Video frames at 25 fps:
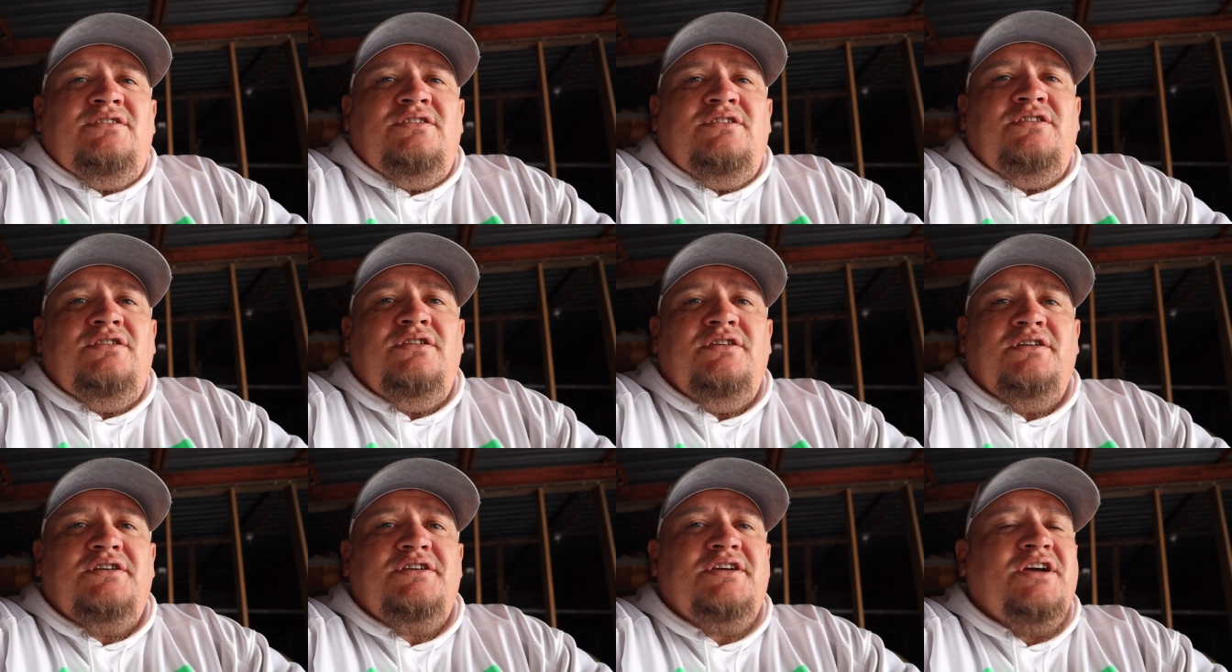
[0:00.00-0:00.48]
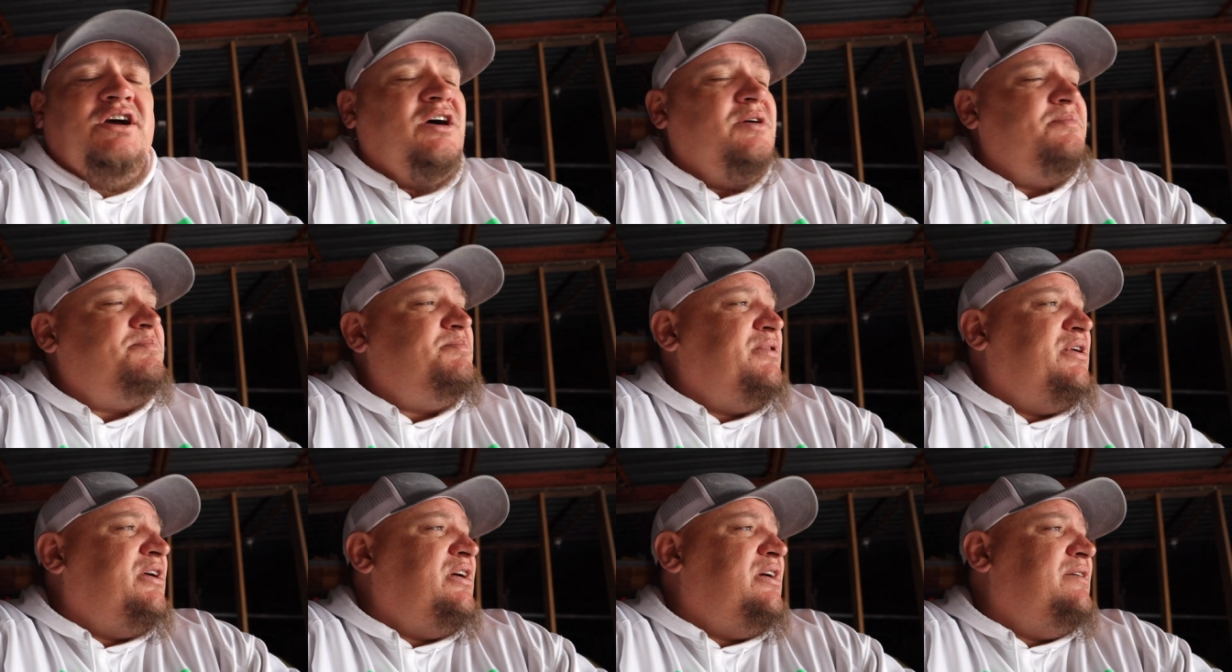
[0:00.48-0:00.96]
hook
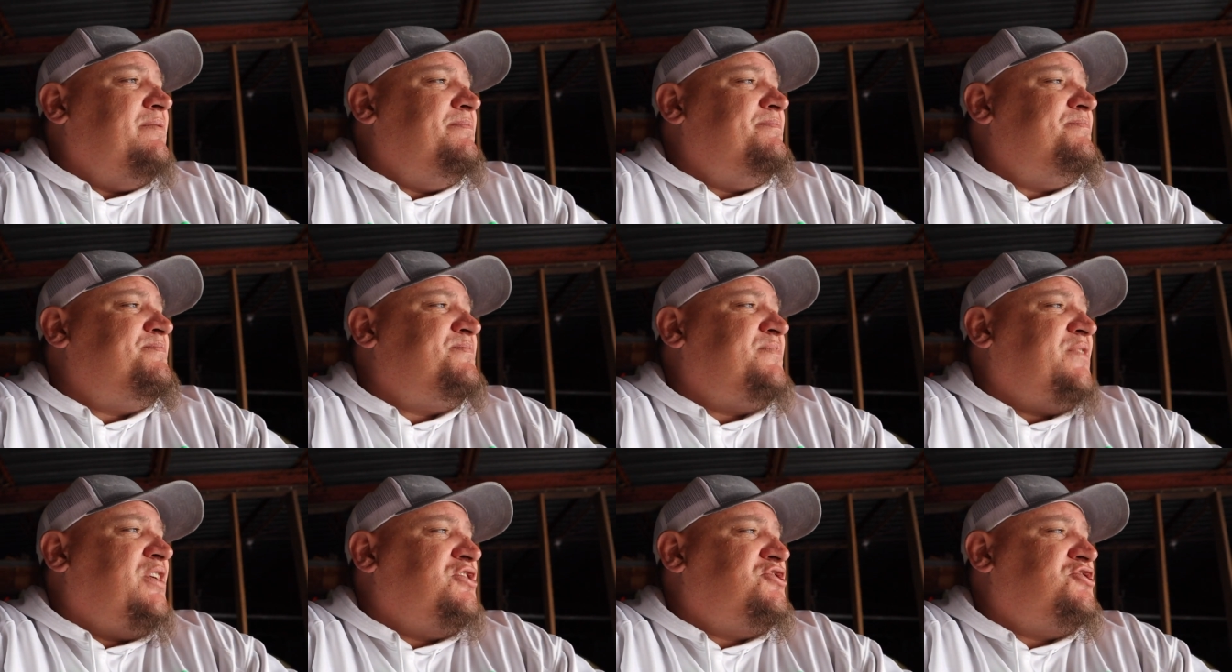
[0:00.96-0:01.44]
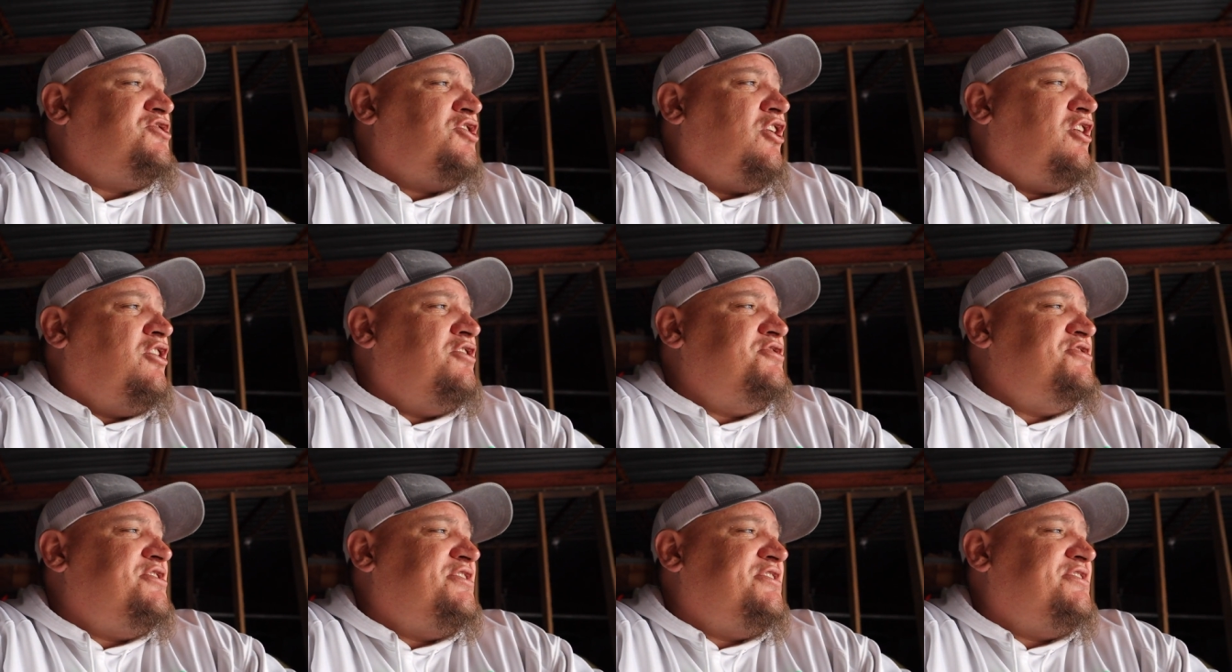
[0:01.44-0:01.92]
up um, a
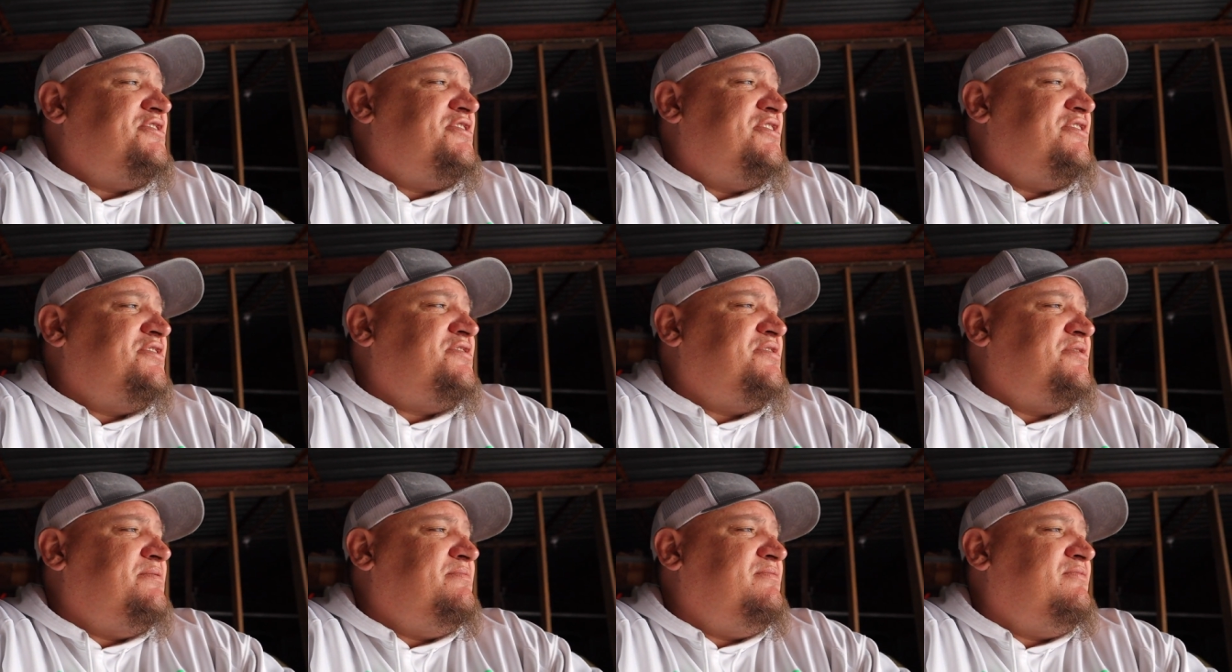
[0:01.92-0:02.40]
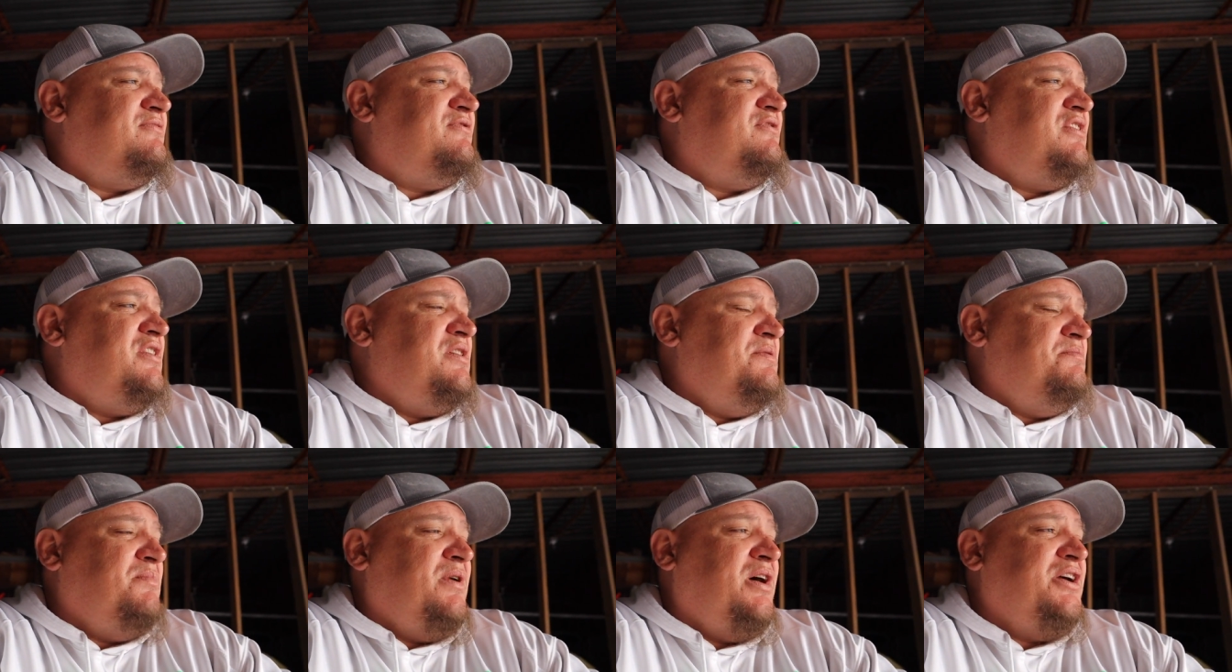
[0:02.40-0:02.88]
charging system
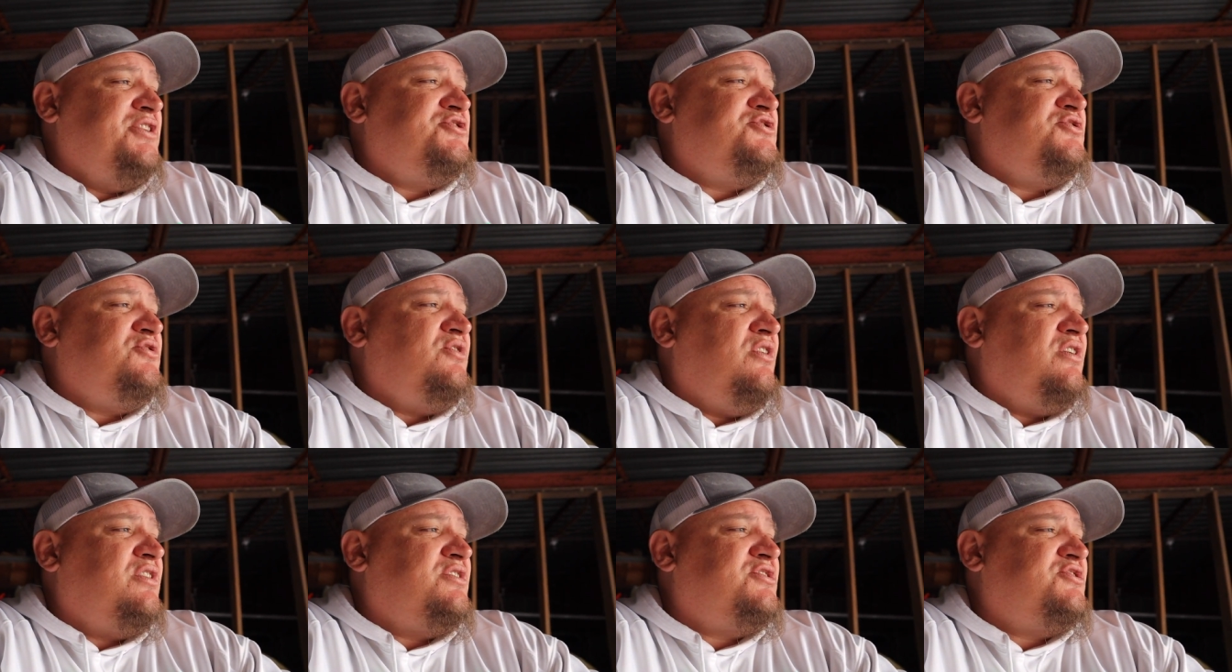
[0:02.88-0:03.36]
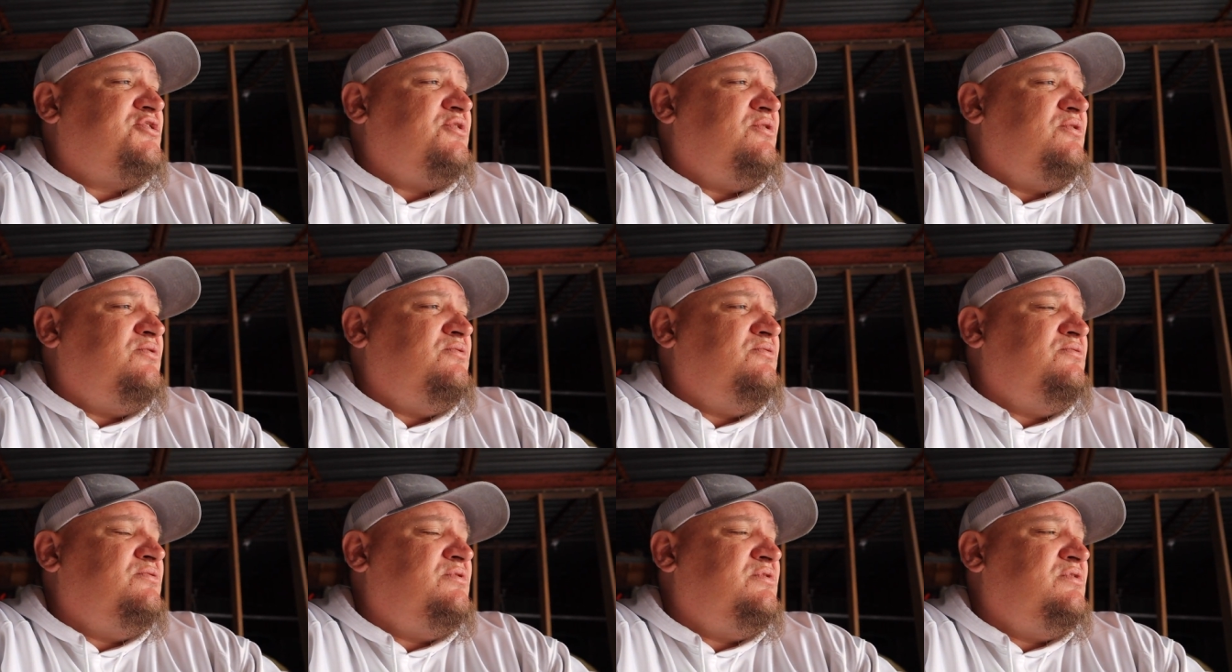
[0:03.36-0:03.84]
in my truck,
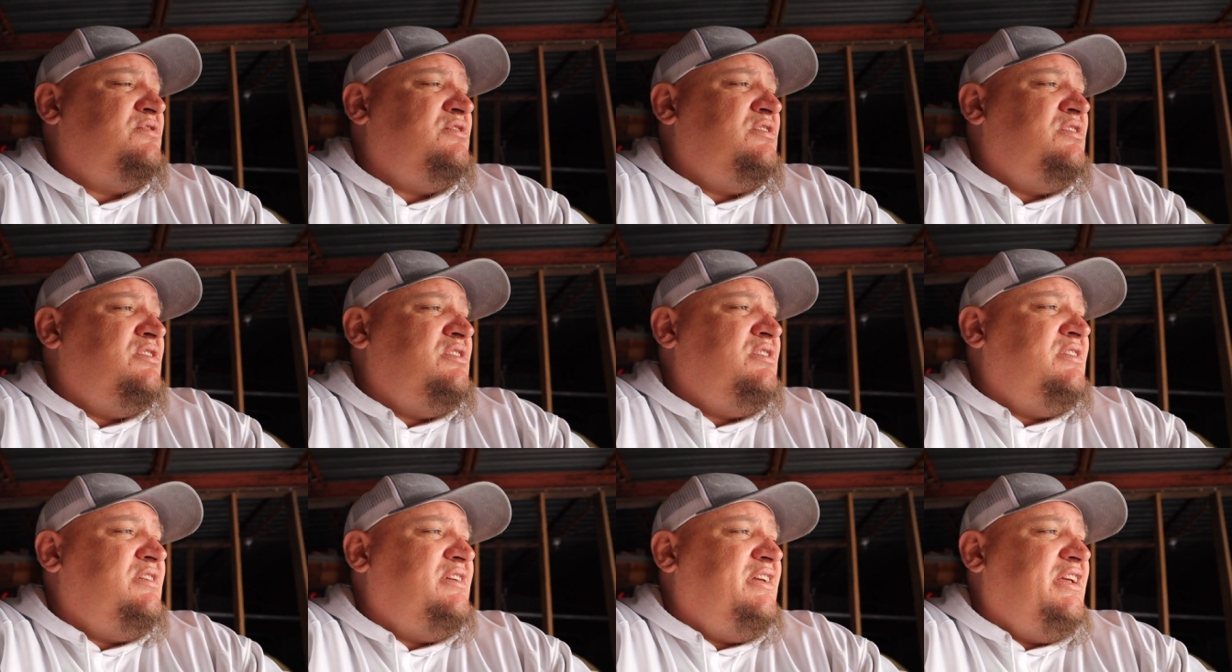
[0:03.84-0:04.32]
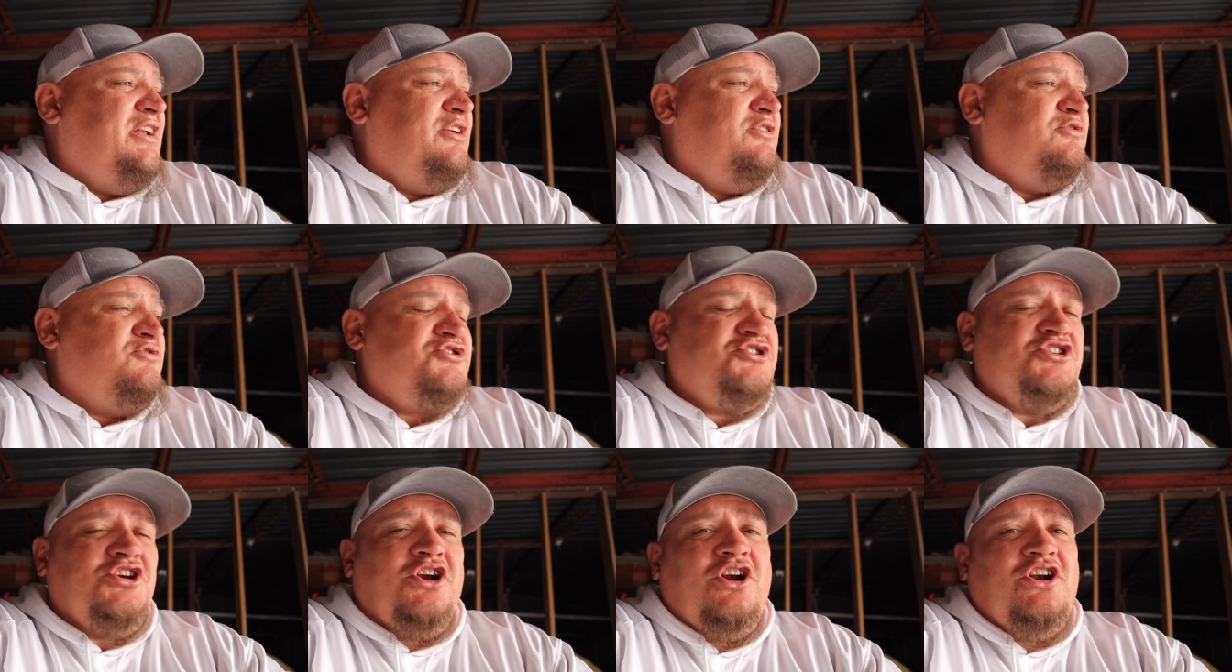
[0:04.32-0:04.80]
so
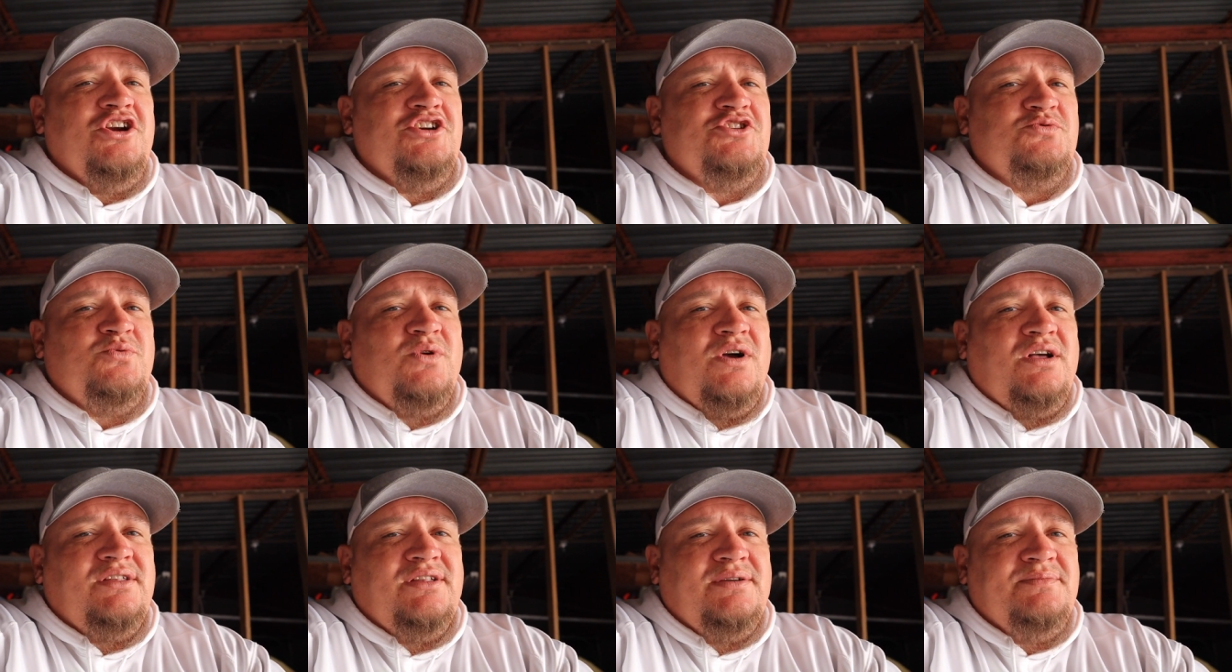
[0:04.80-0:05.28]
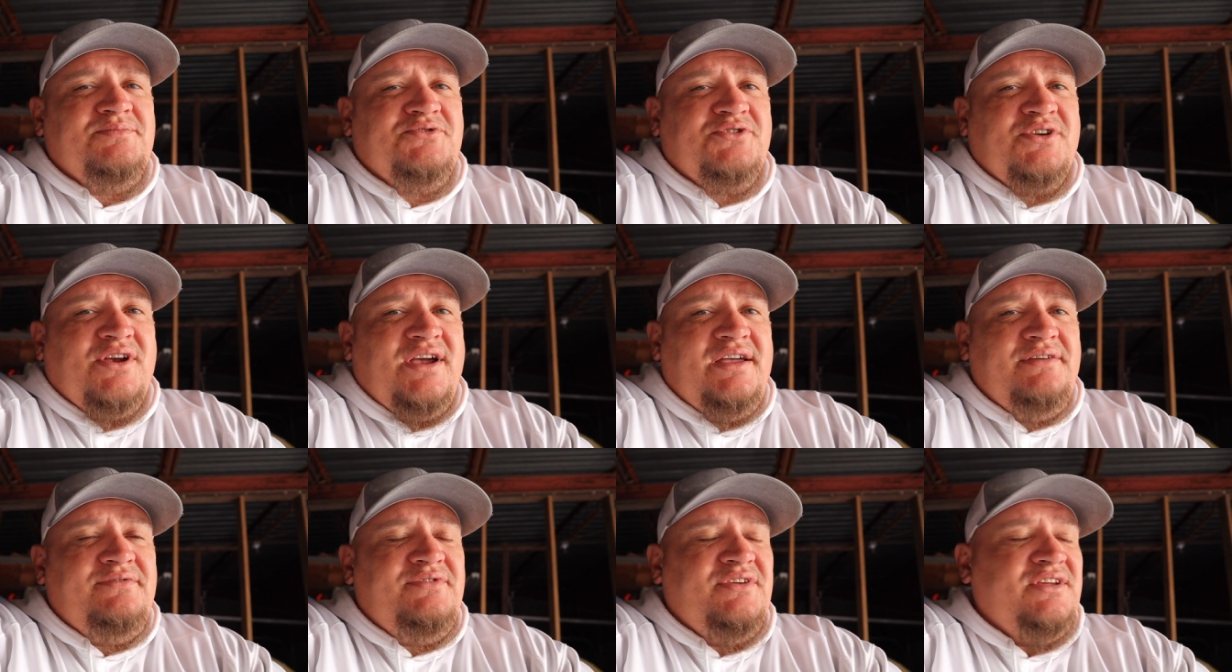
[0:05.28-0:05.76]
it'll charge while I'm
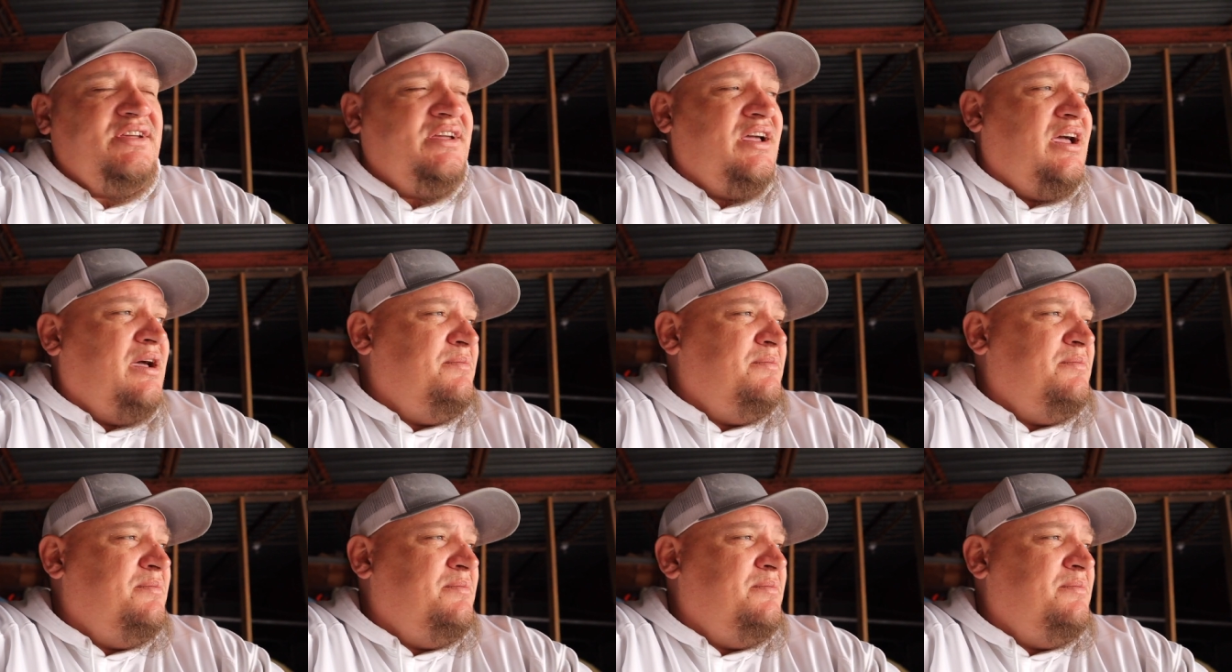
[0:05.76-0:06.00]
driving.